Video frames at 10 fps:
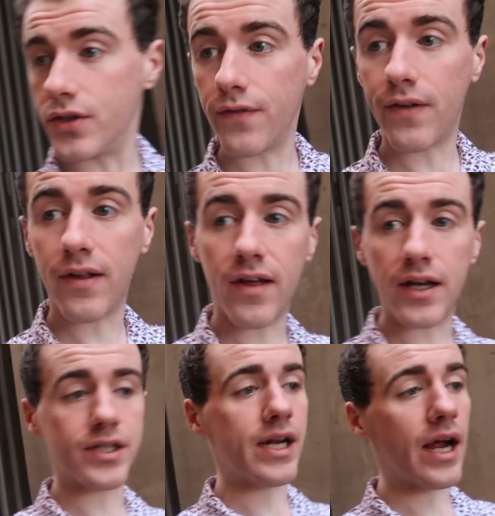two things
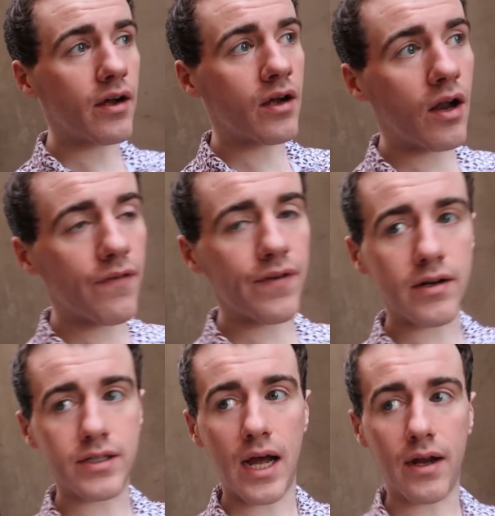actually. I got
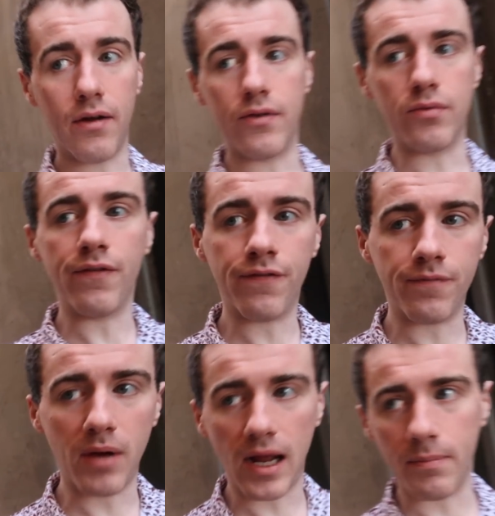cauliflower tacos with
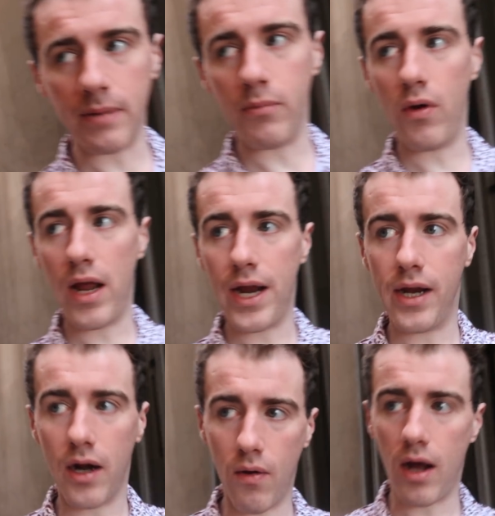black bean mole
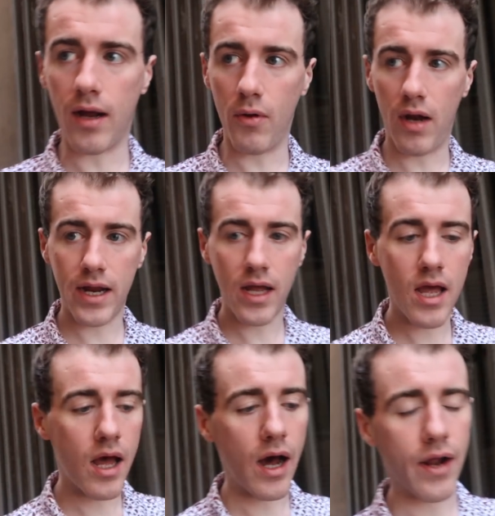and guacamole.
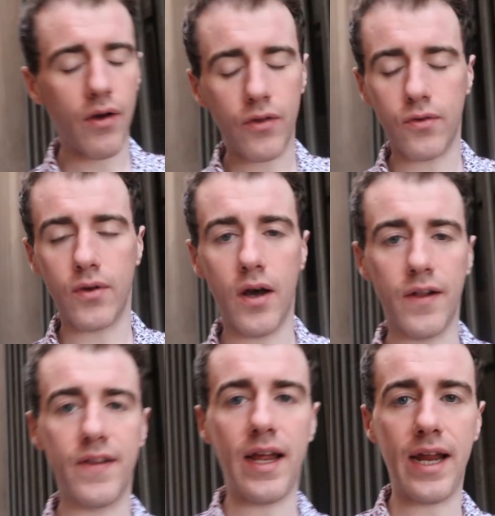And I also
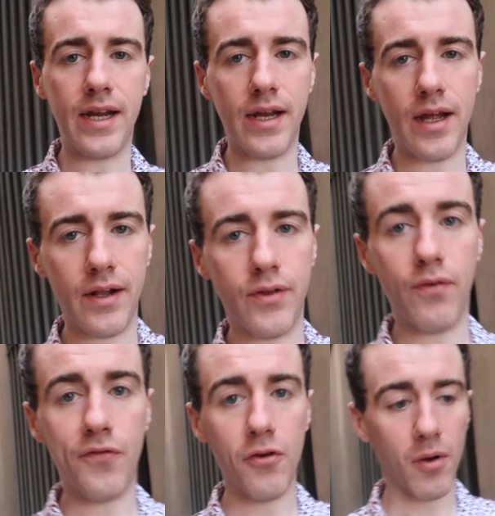got a
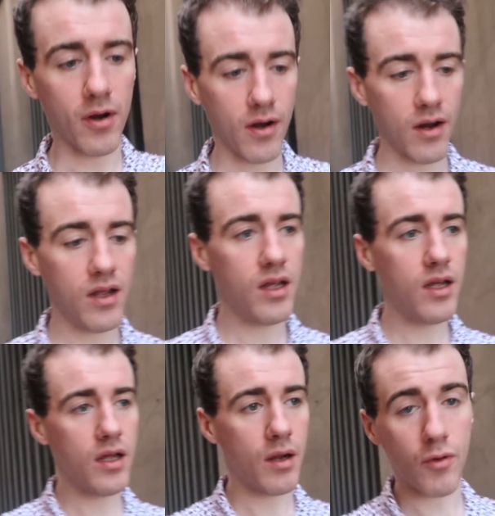tofu burger.
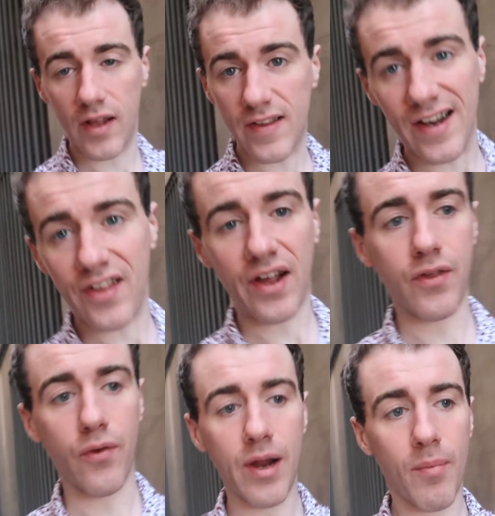It was listed as
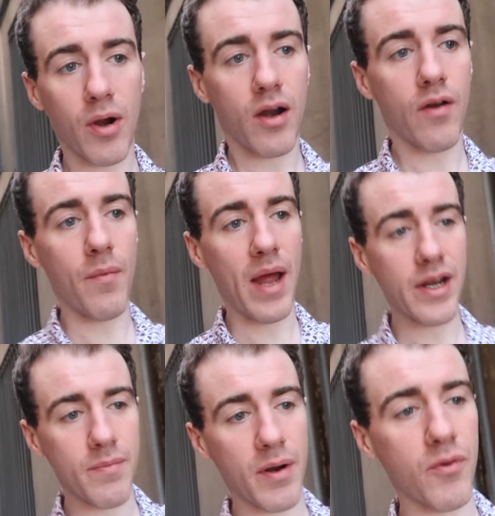like a soya burger on the
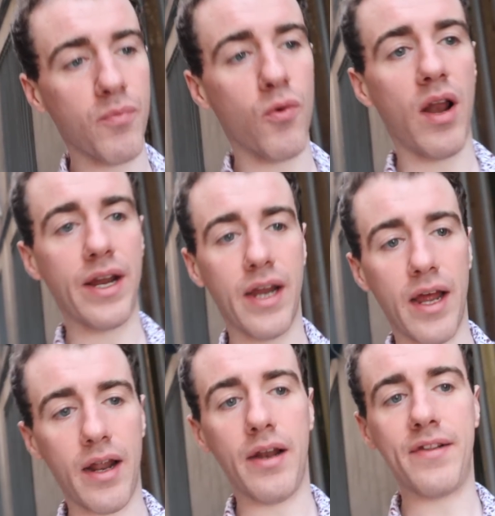menu, but it was more like
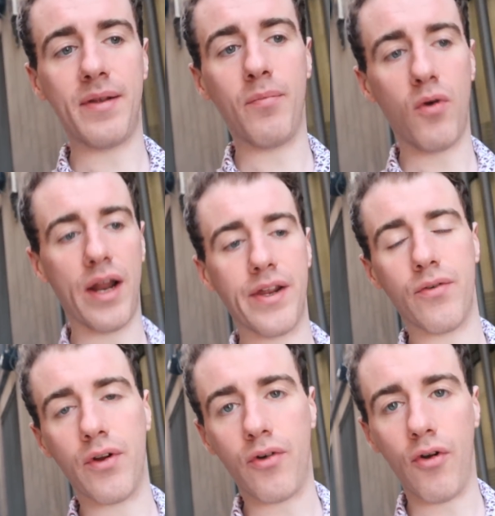a, it seemed more like a
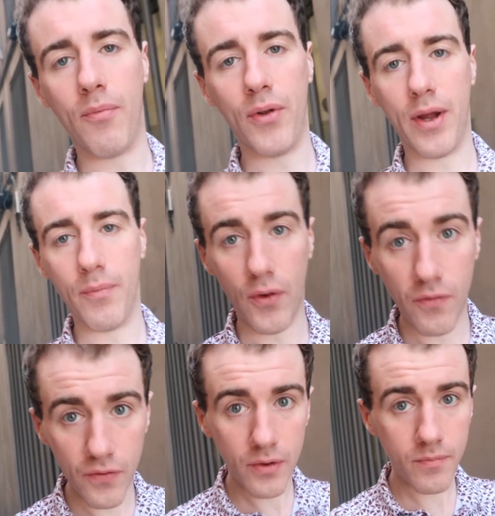sort of crumbled up
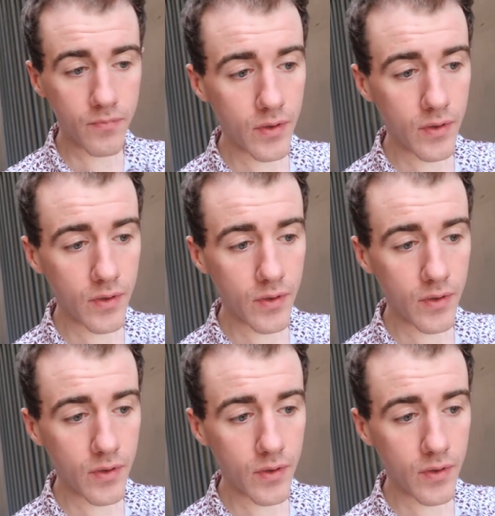tofu